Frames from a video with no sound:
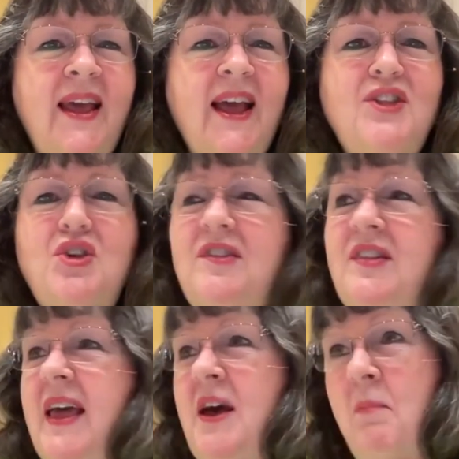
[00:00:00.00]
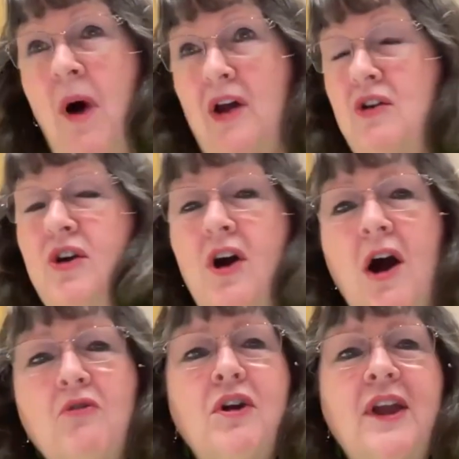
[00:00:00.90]
And just like a modern
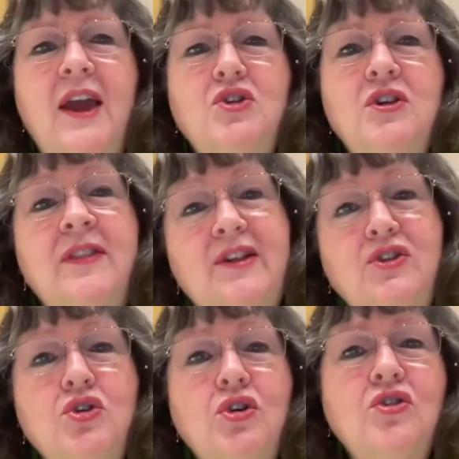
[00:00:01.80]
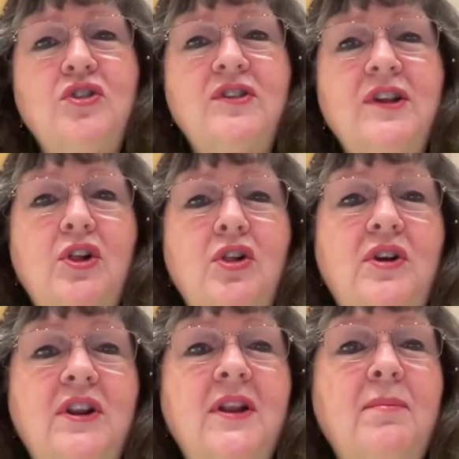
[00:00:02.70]
congregation, these churches
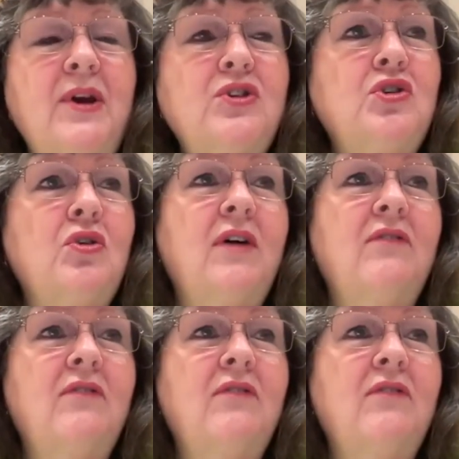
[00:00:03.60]
included a mixture